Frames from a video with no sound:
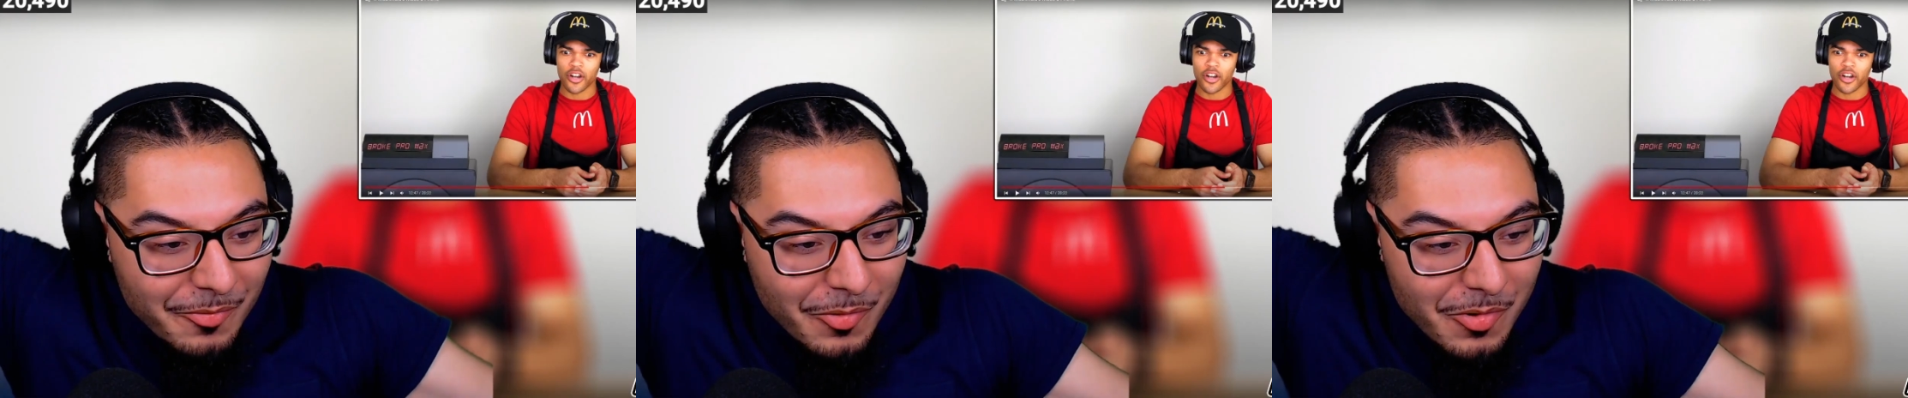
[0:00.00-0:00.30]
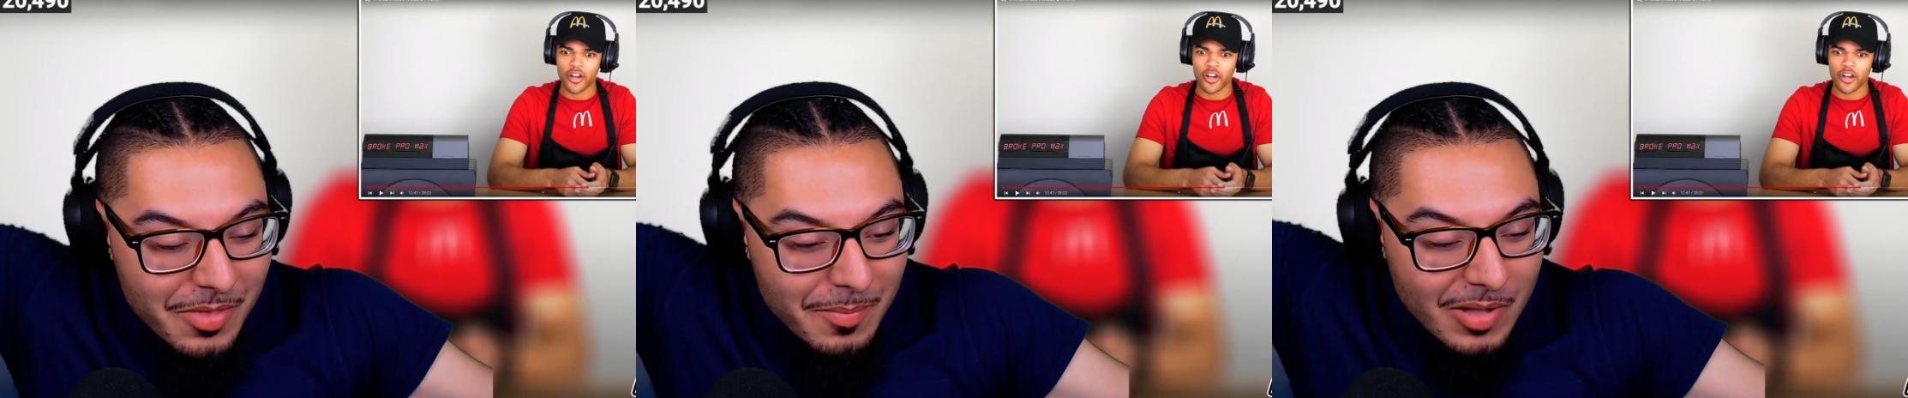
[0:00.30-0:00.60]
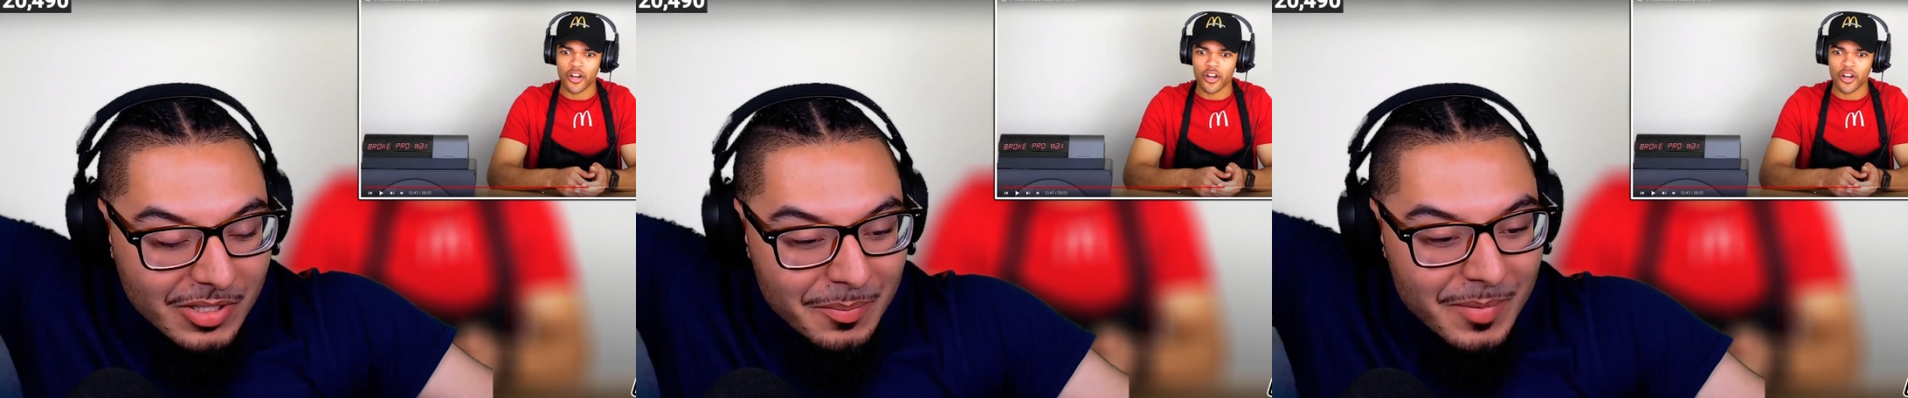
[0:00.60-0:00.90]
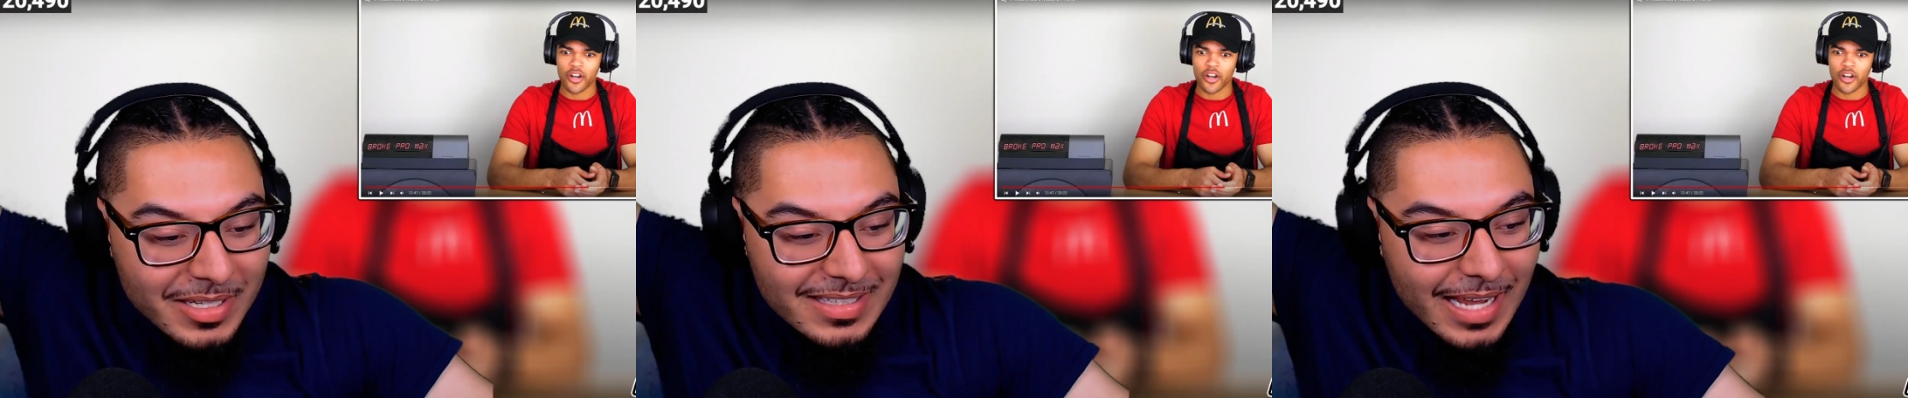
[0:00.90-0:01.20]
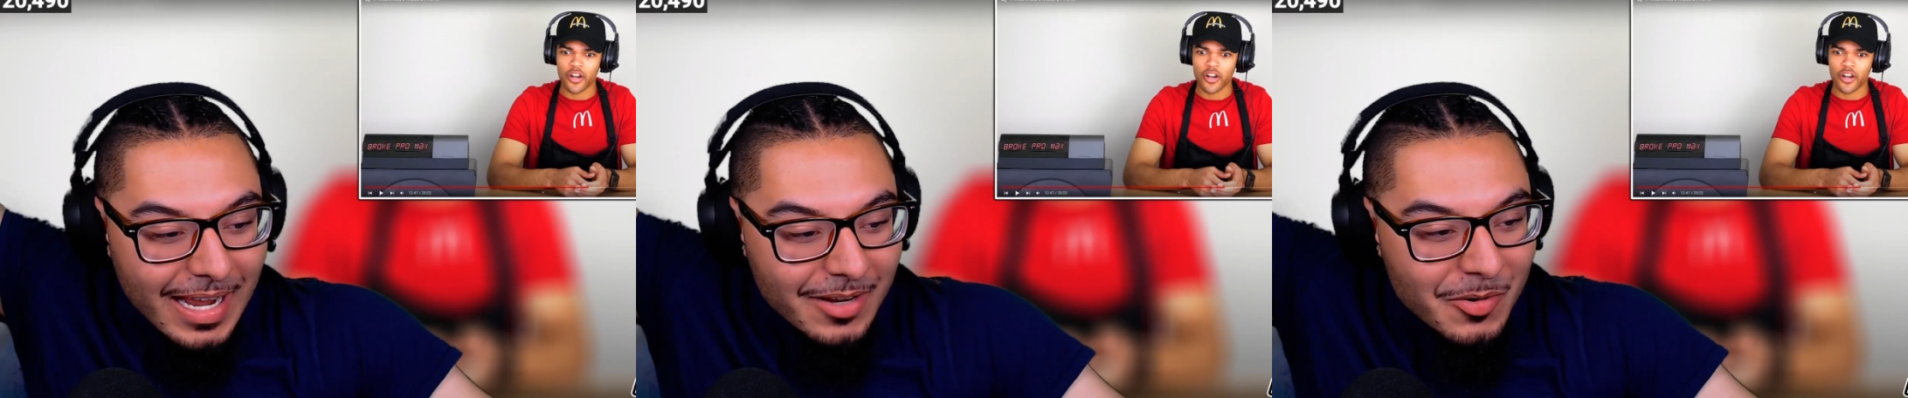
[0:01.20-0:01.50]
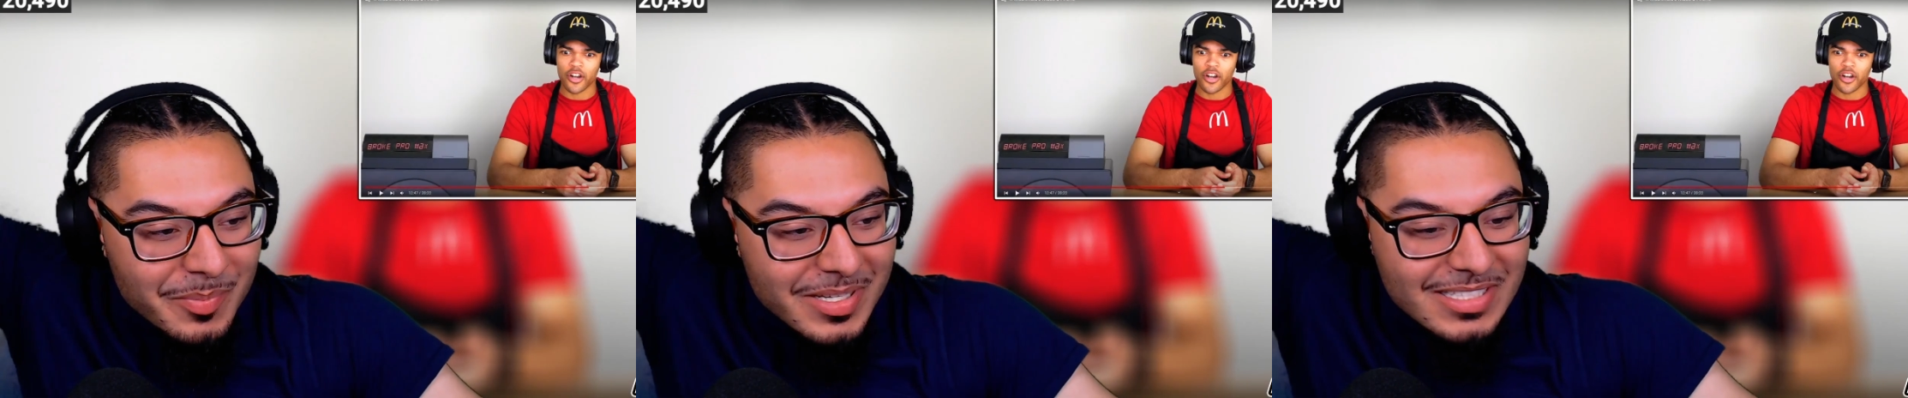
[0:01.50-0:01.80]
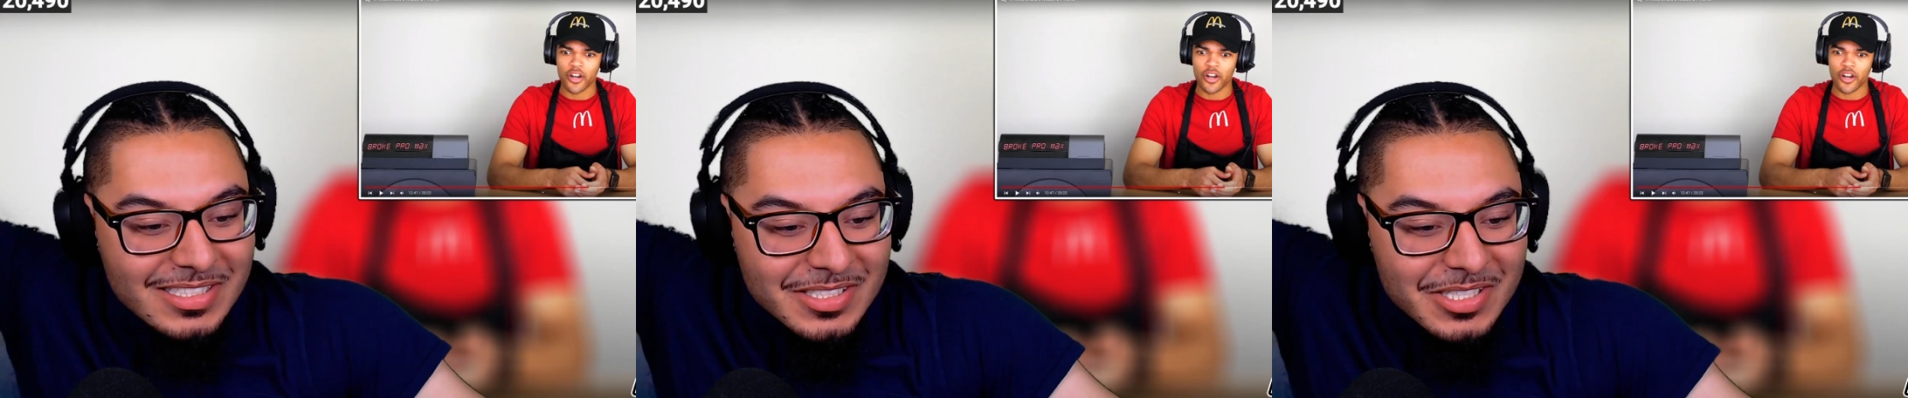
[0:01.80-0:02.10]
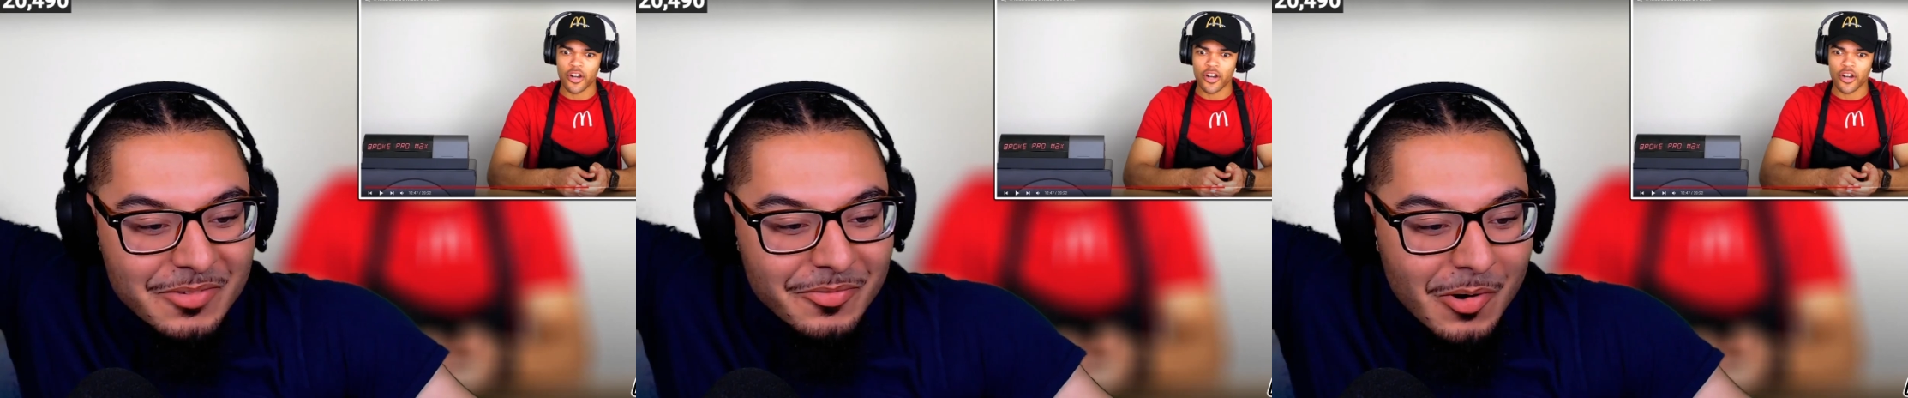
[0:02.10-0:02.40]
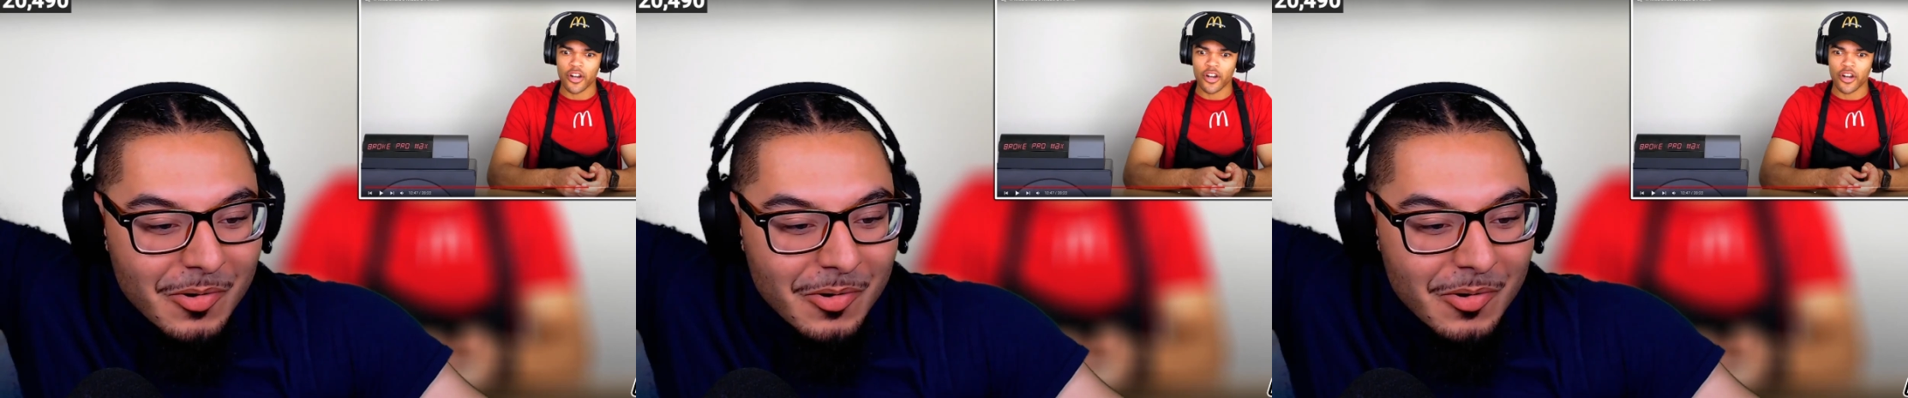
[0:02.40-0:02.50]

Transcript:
Speaker 1: forth about their McDial piece of shit phone,